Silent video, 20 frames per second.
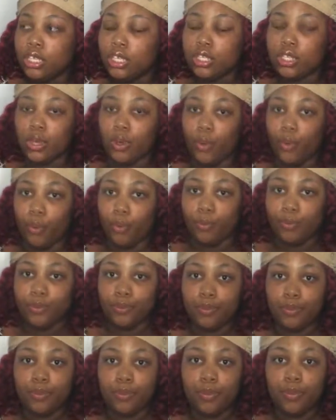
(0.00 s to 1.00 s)
So,
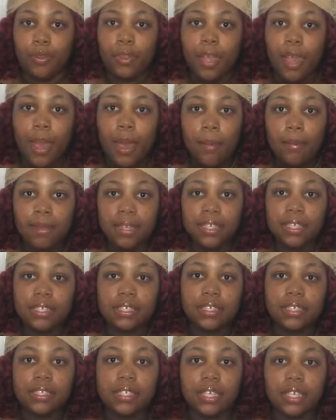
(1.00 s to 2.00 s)
but
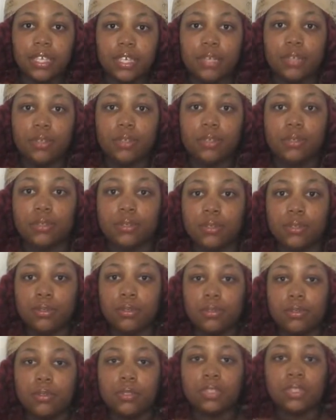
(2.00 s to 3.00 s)
this is cute.